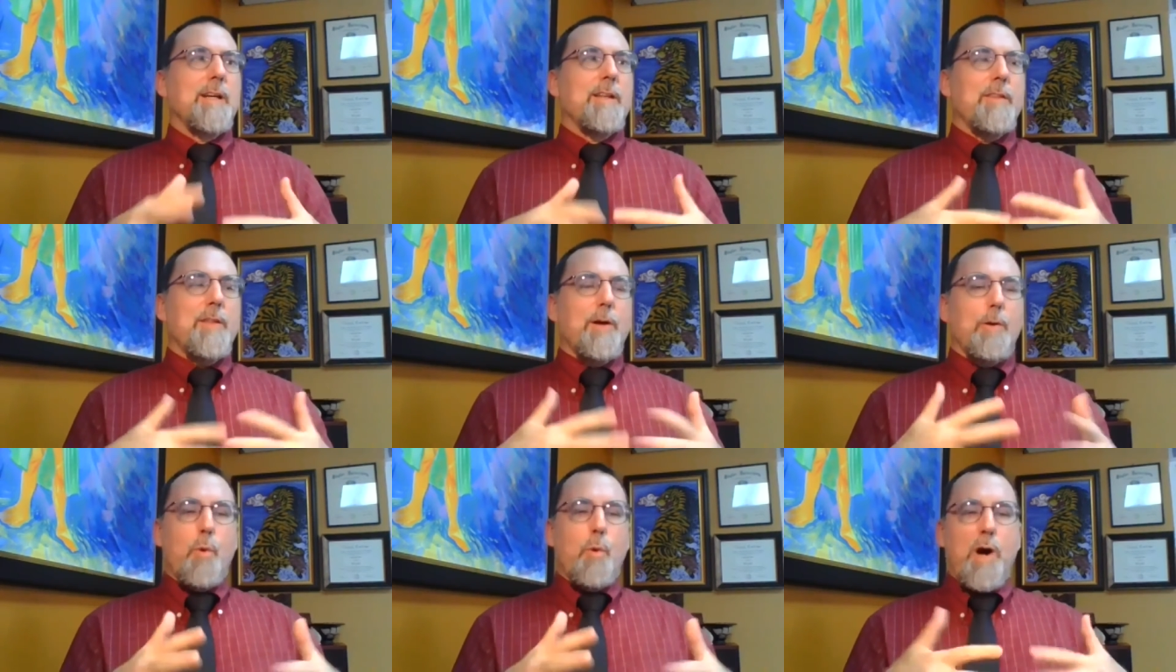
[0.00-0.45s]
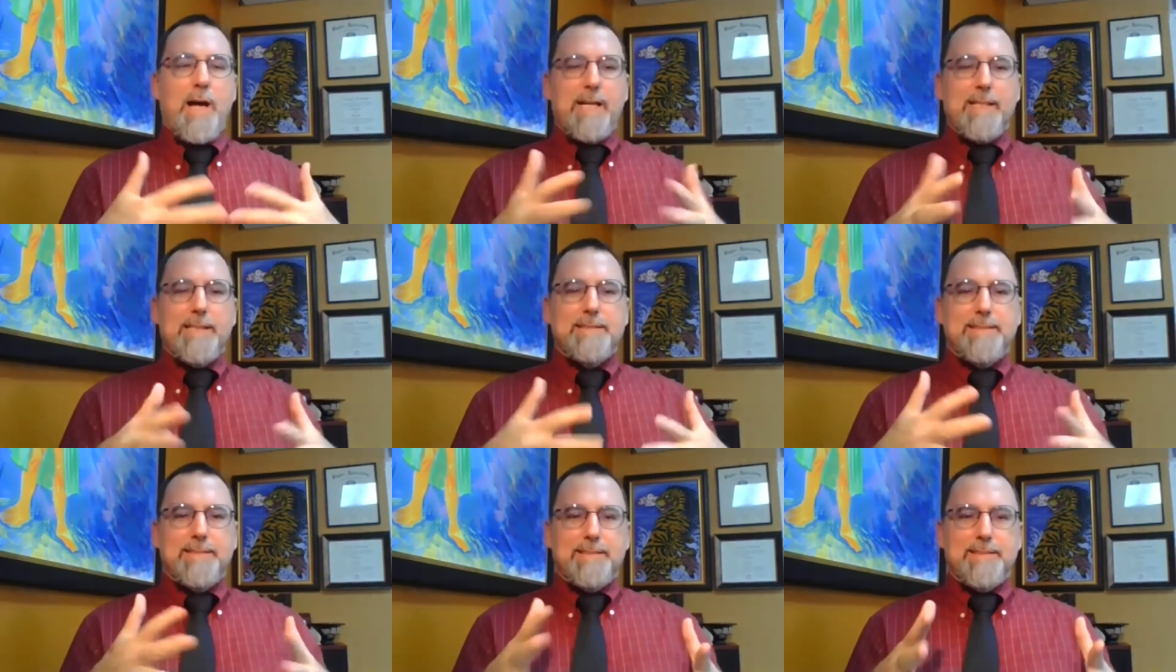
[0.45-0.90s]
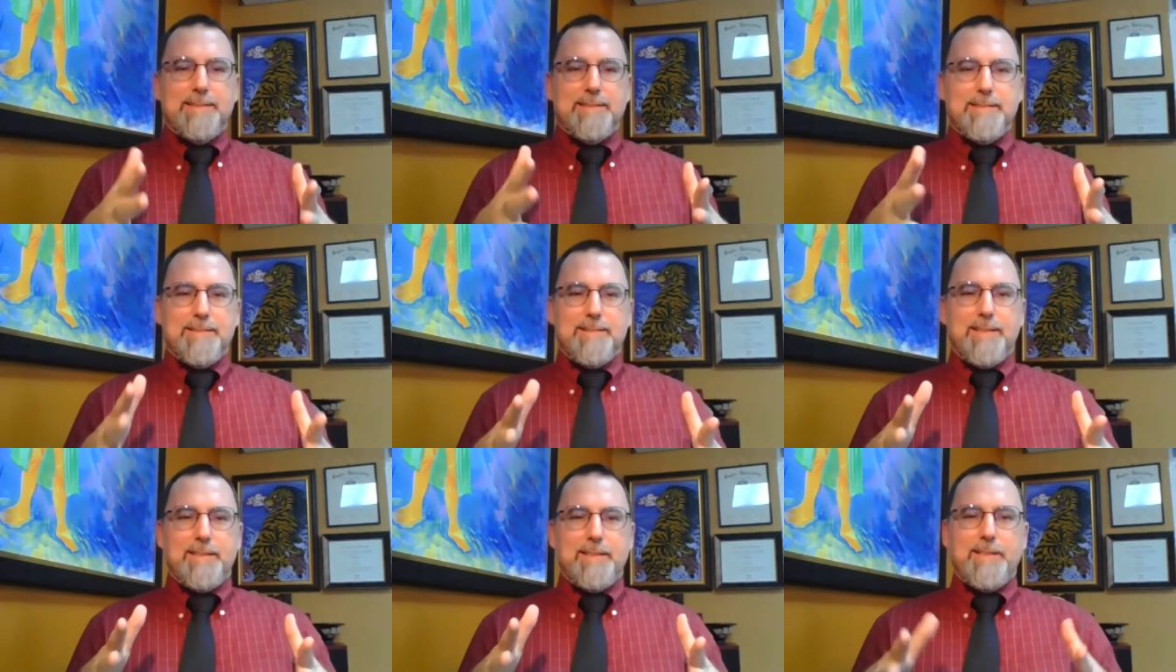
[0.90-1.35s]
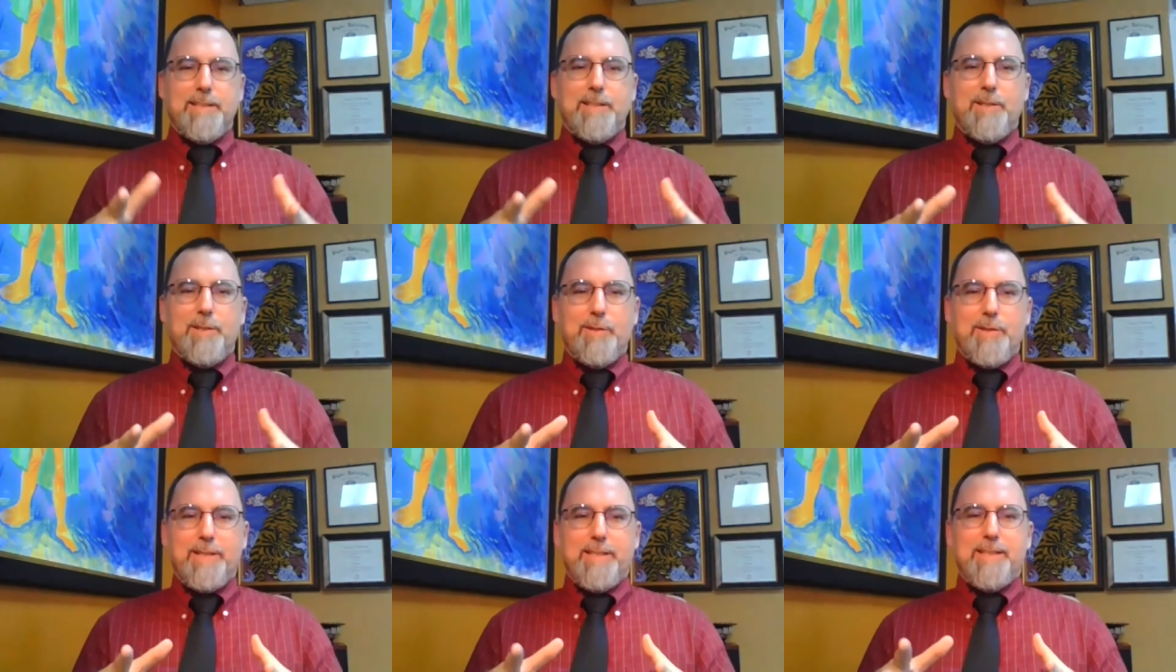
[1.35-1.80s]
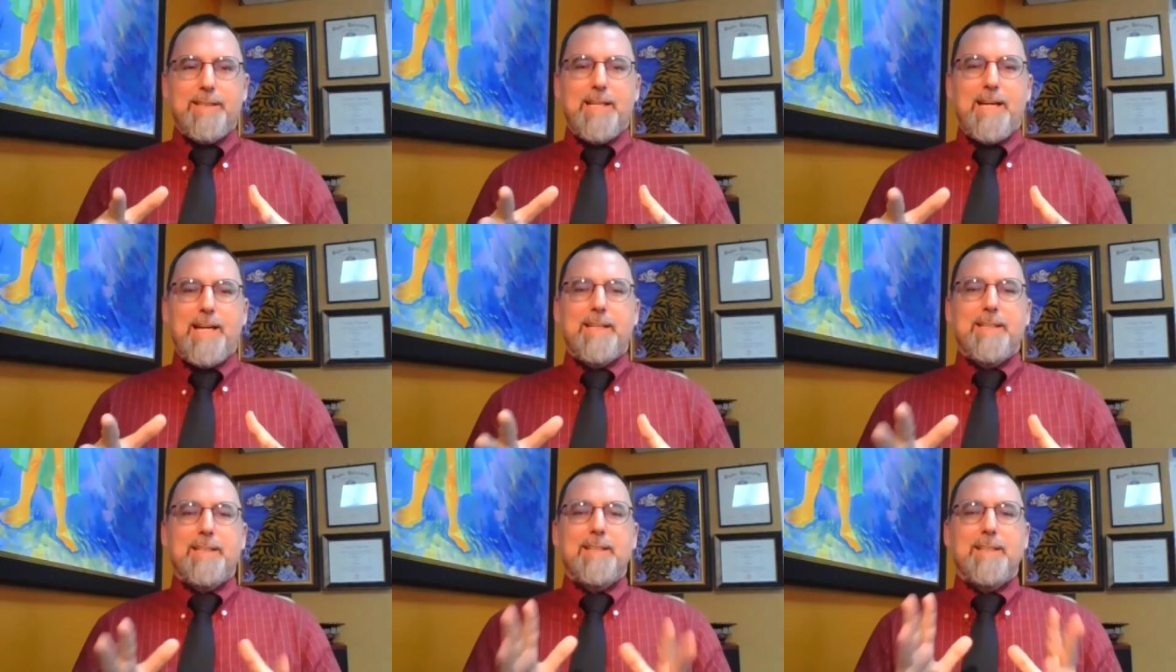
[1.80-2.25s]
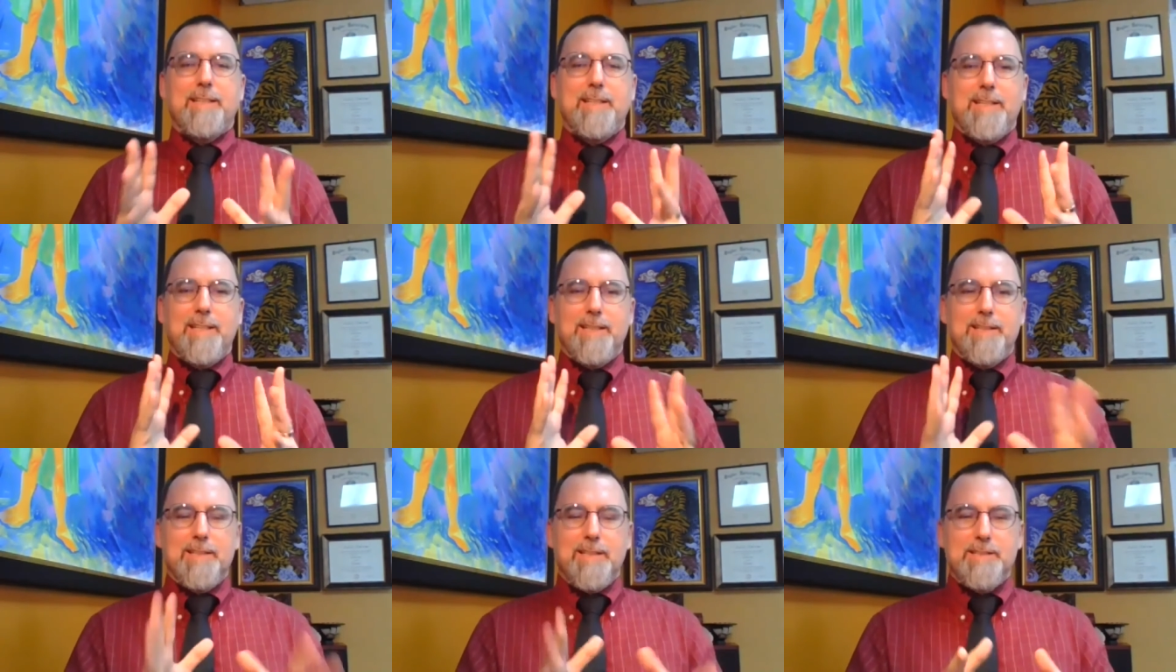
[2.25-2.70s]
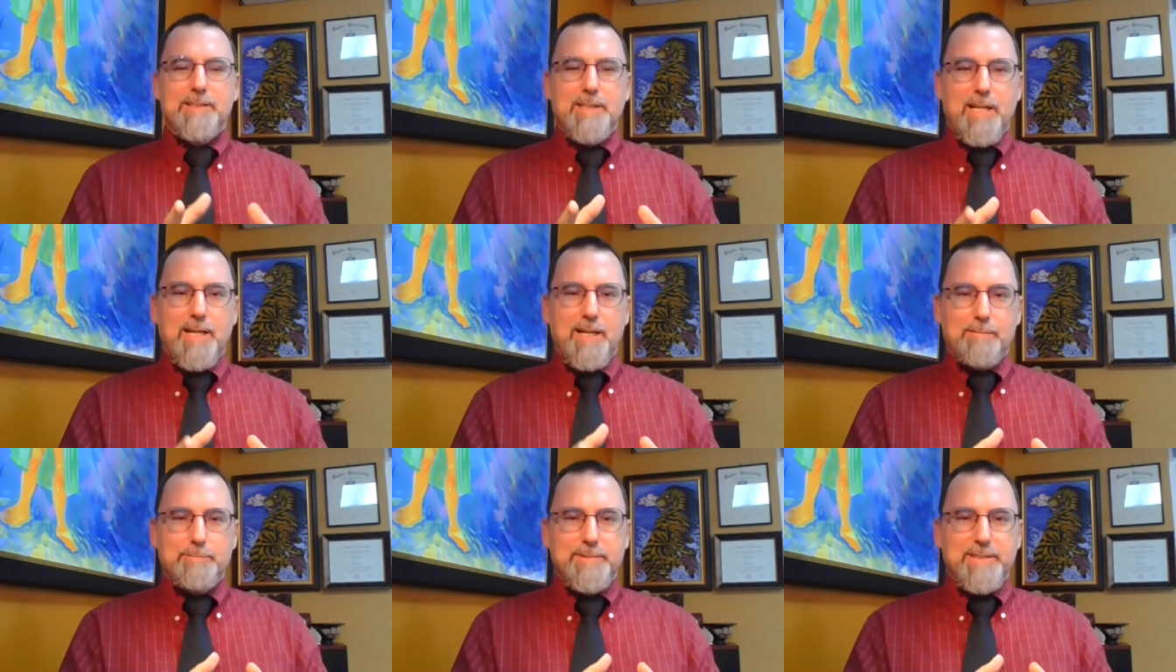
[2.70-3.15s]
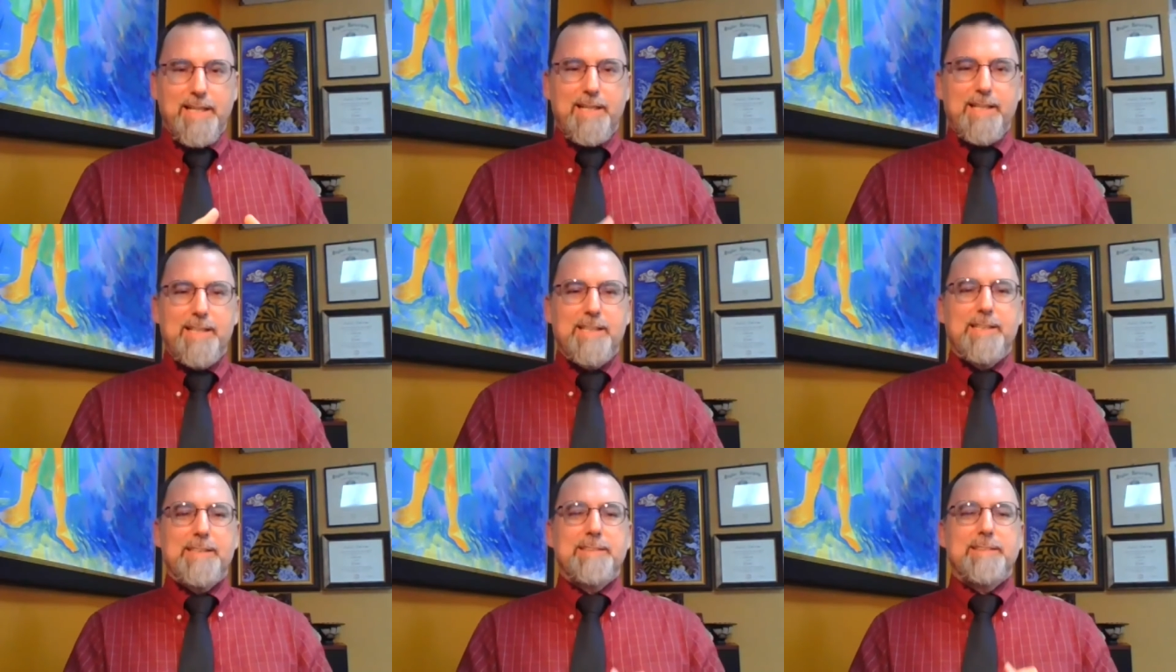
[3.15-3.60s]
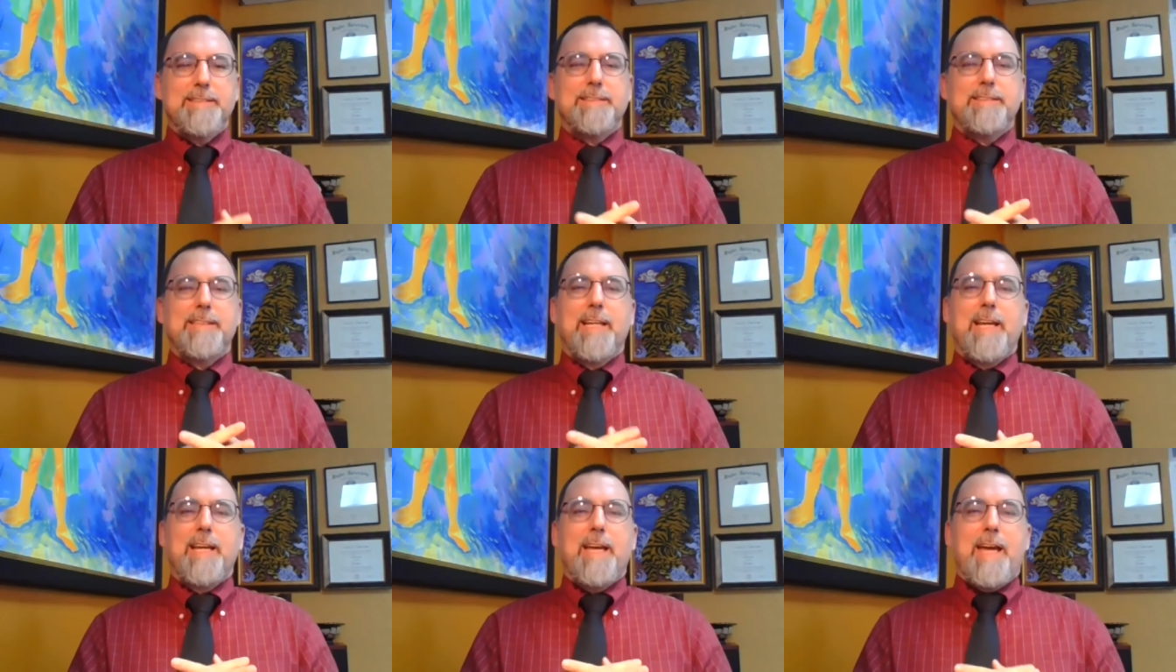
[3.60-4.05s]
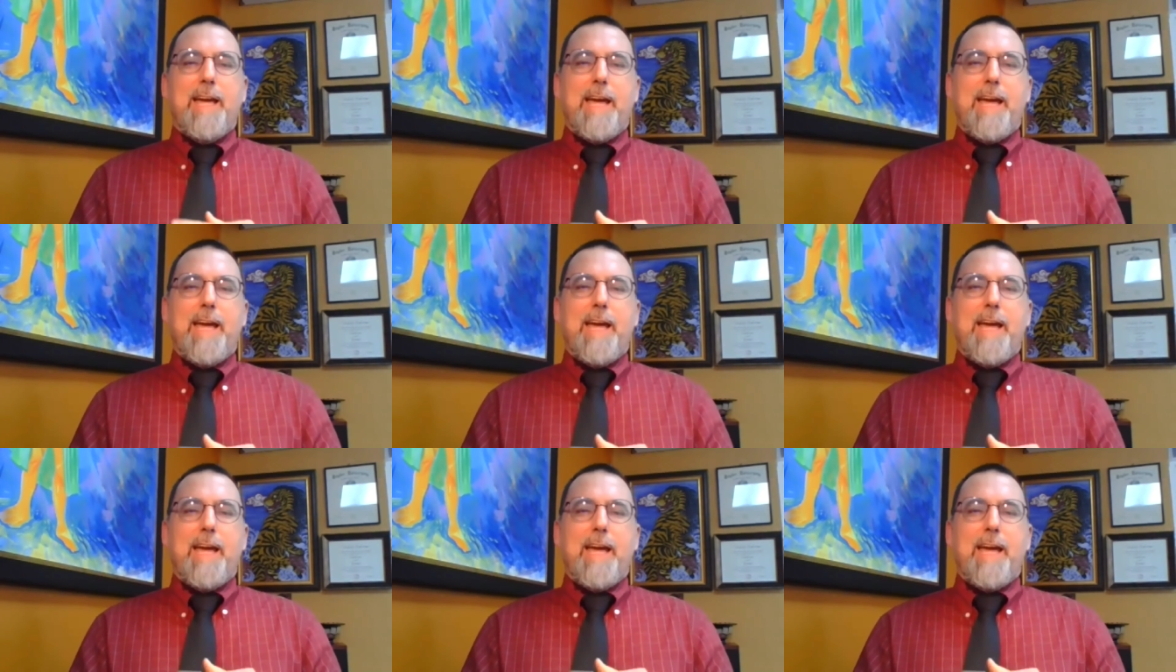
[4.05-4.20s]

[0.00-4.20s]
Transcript: the what, you know, and like getting the job done.